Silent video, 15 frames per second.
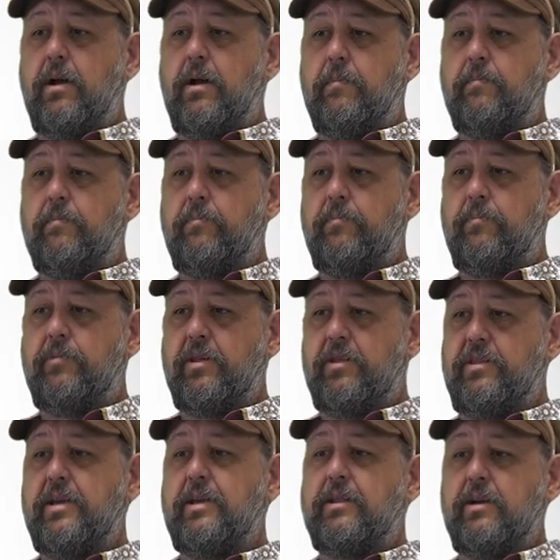Um, the
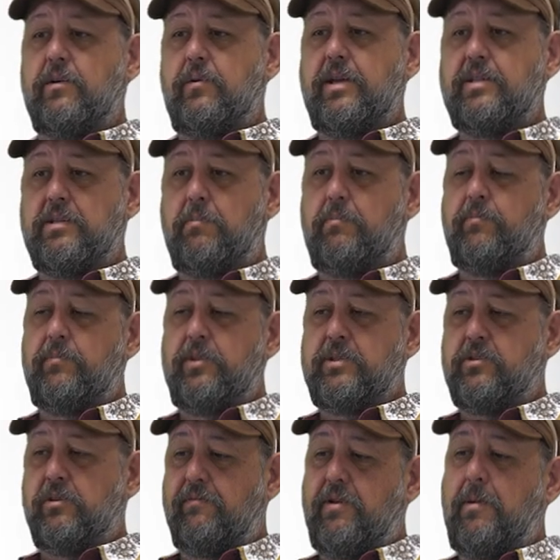thing that is a,
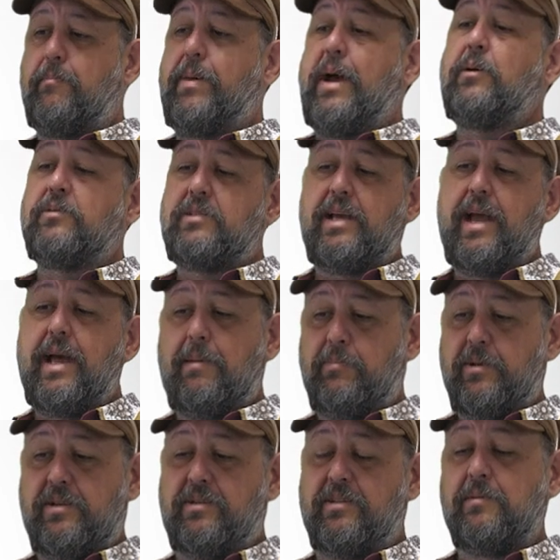sort of about to
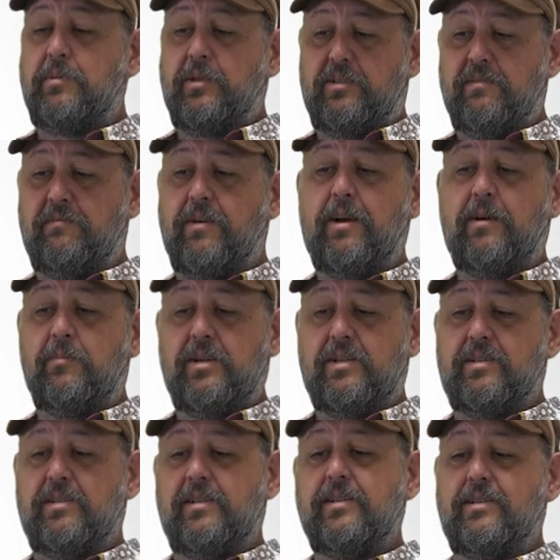happen to the built
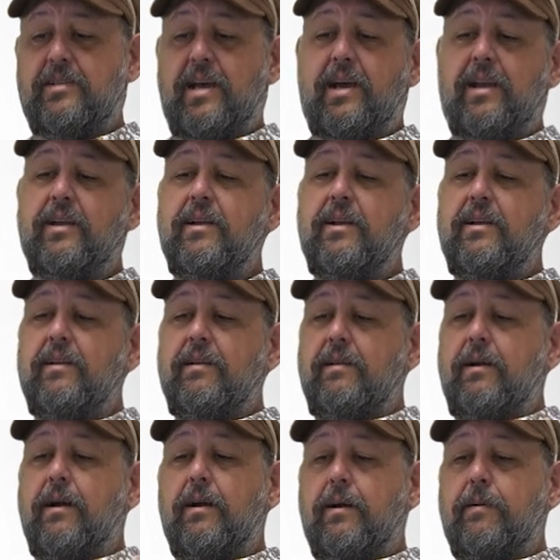environment is that
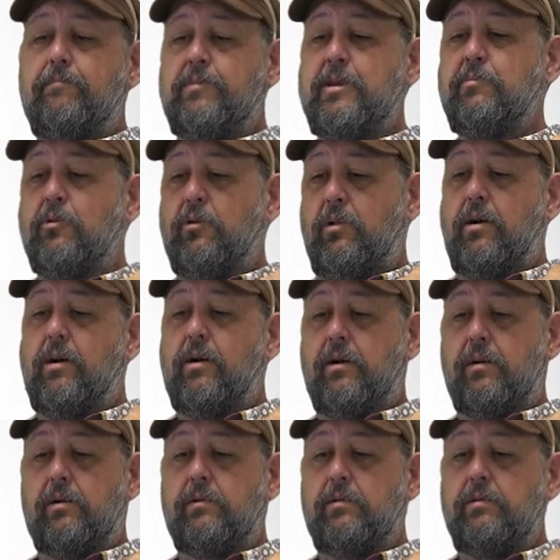uh, people
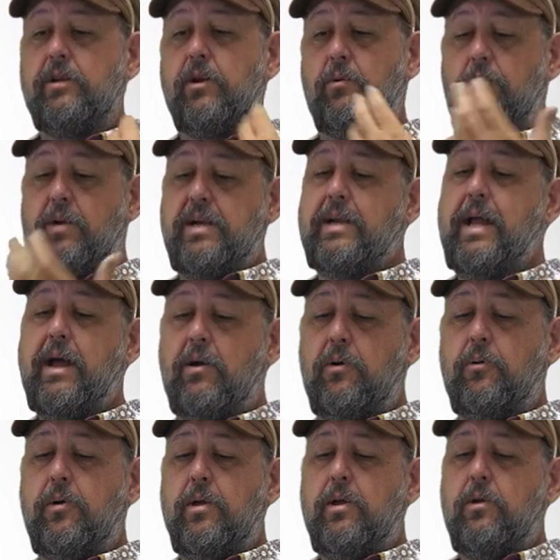are, you know, right now
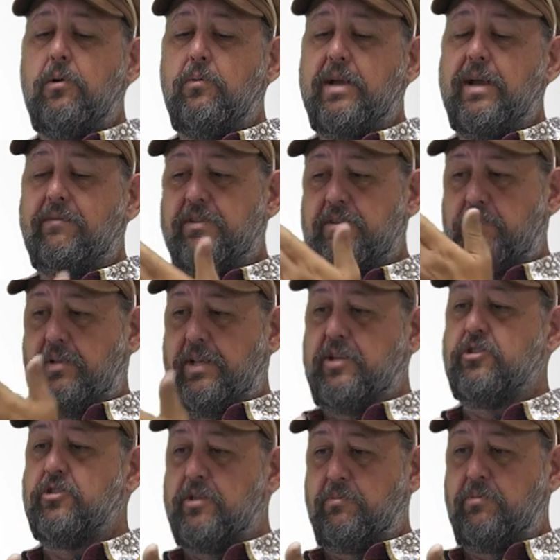we have this
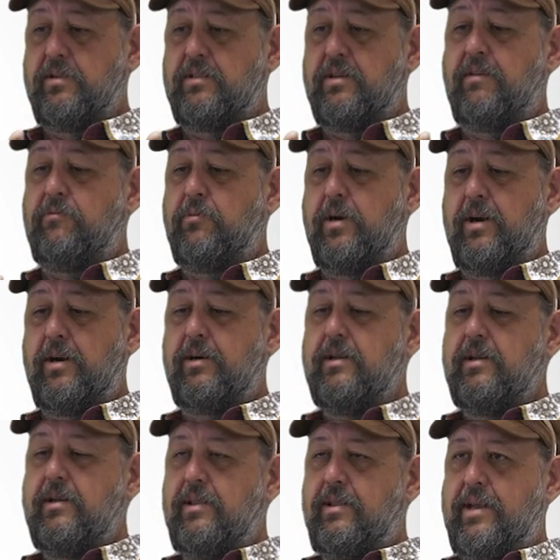relationship with software
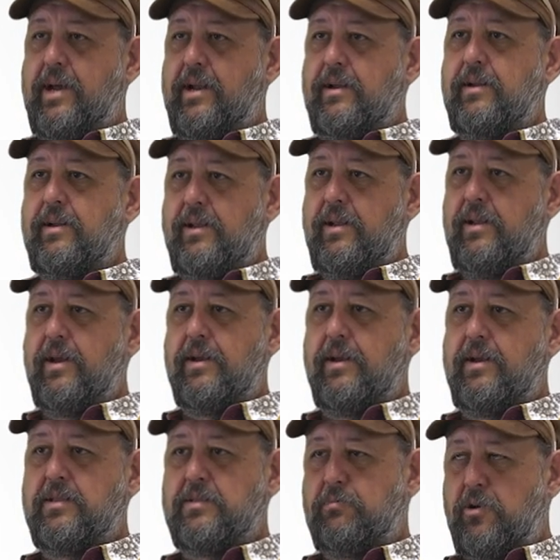that
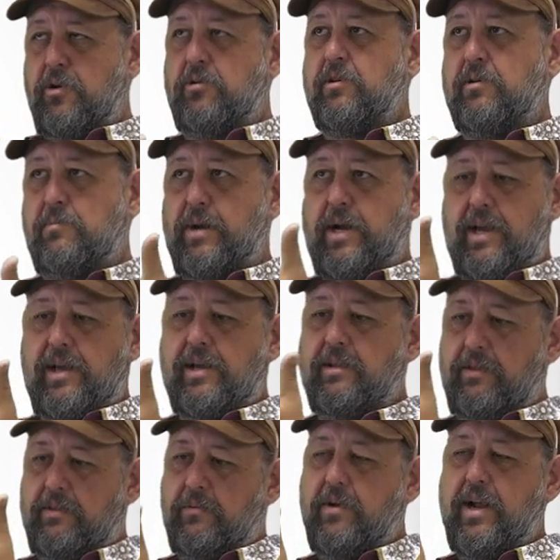uh, is brokered by
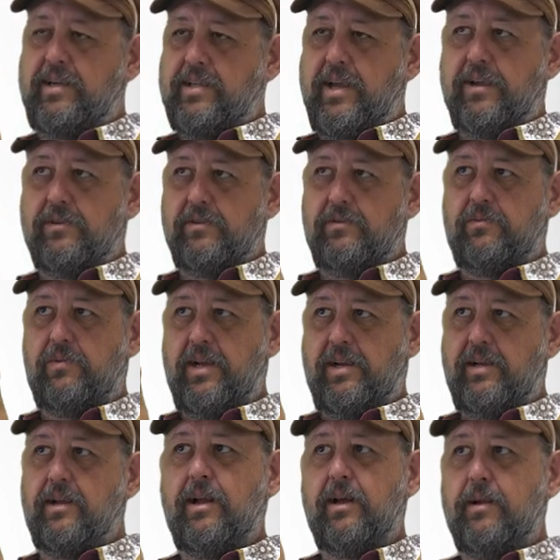the rectangle,
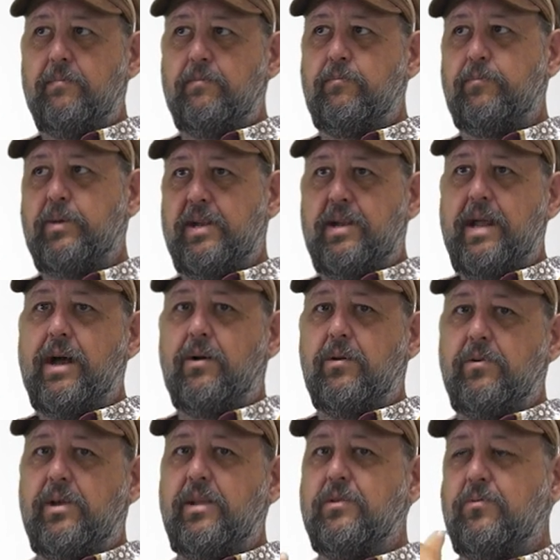right? Um, but now
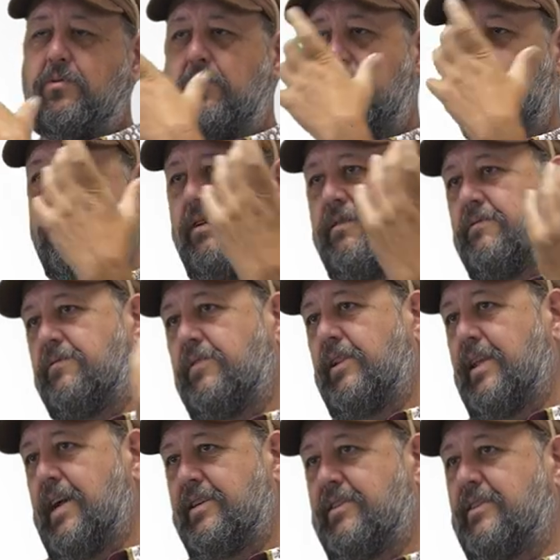in the world of
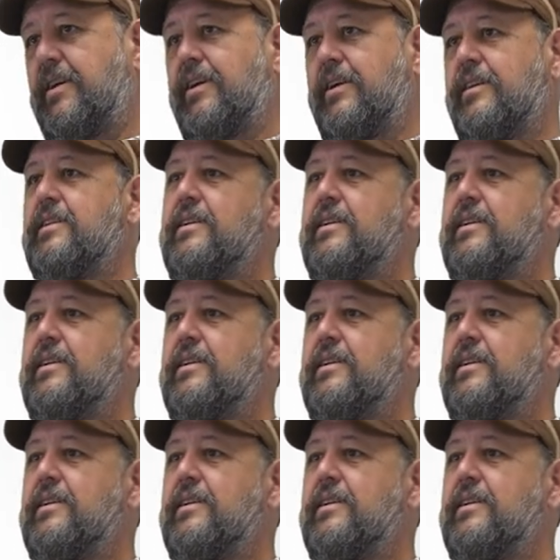Alexa